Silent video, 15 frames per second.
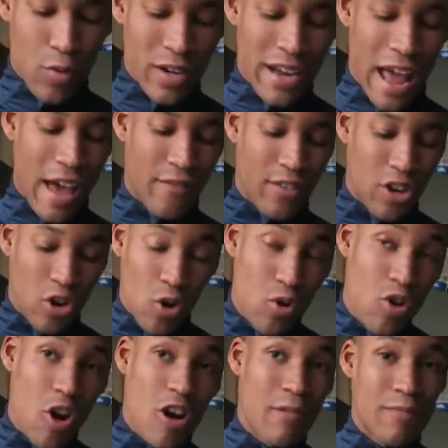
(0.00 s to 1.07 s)
you want to have a
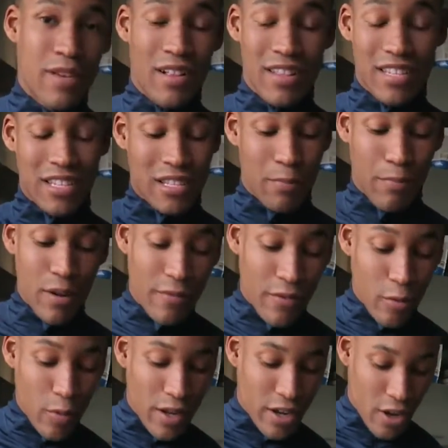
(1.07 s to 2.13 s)
low carb meal, this is the
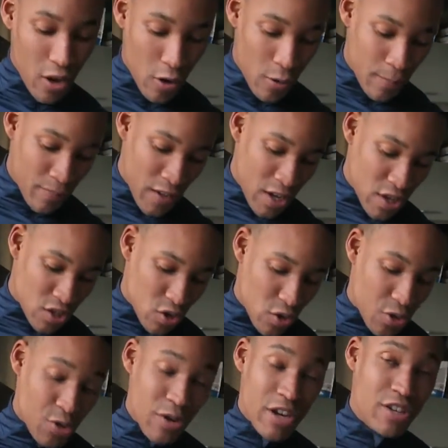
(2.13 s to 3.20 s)
perfect way to go.
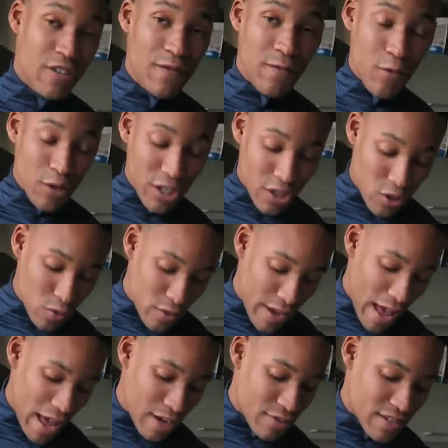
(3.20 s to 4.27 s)
So 342
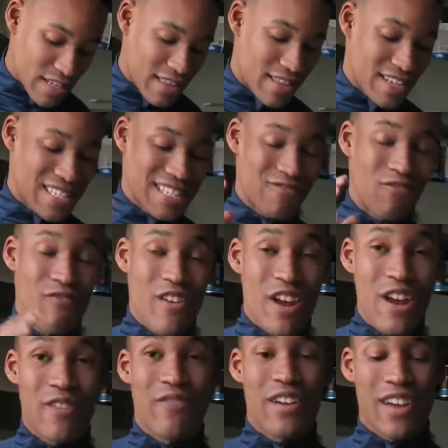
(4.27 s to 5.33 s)
calories, and this is
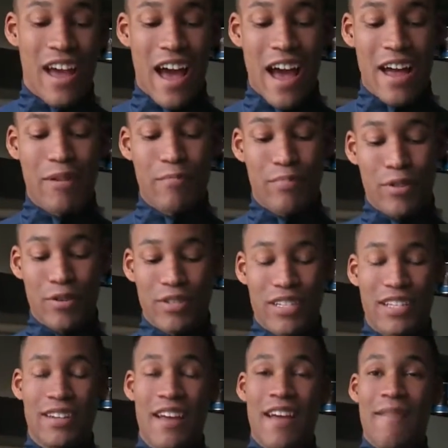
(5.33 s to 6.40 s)
very, very high in
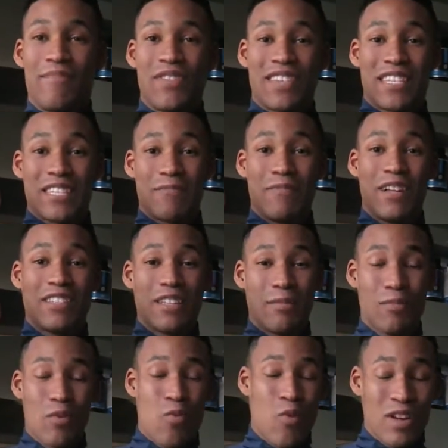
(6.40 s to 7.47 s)
protein. This is meal
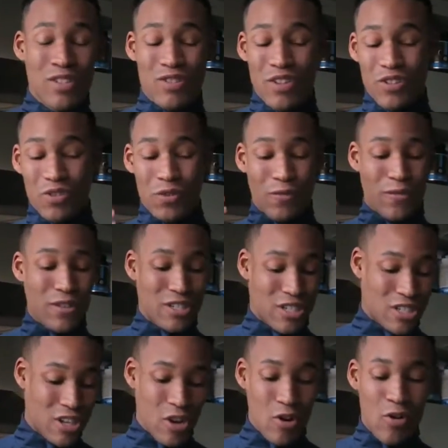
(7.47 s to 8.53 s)
number one, so I don't feel
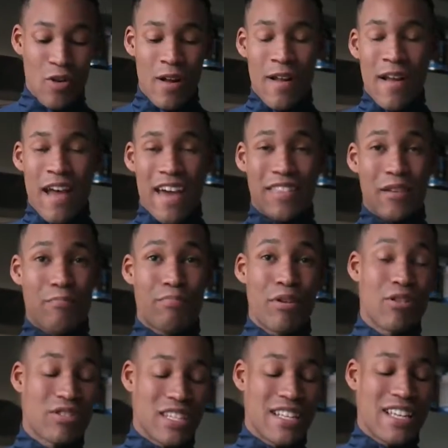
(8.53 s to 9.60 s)
slow, and the
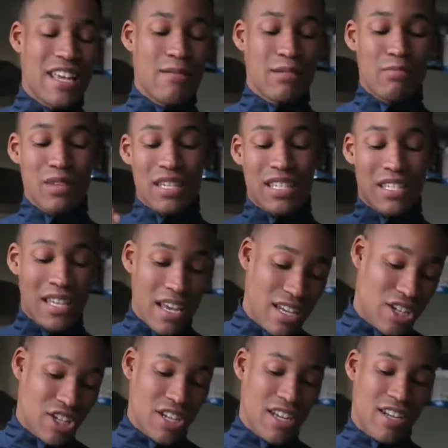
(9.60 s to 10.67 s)
protein keeps me
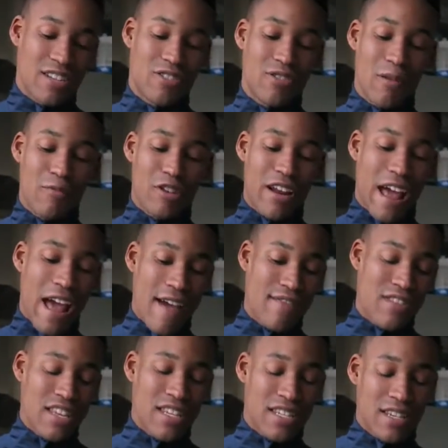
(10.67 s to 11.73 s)
satiated. So I'm gonna
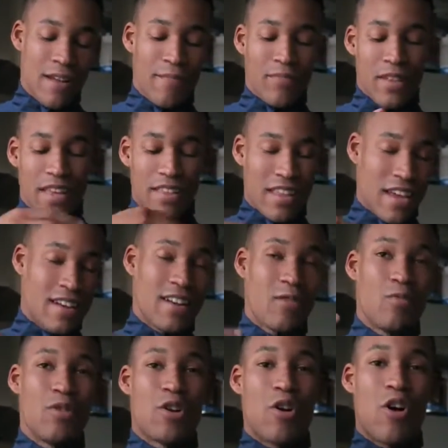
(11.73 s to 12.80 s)
have this, and
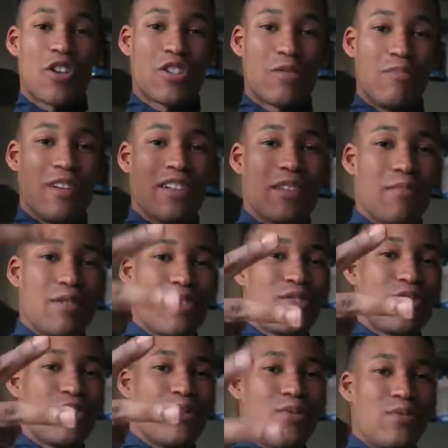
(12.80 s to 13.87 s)
then we'll go on to meal
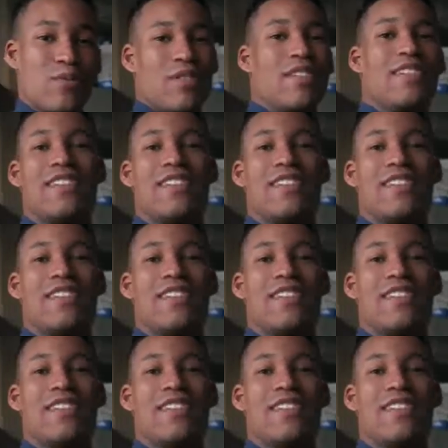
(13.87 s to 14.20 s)
number two.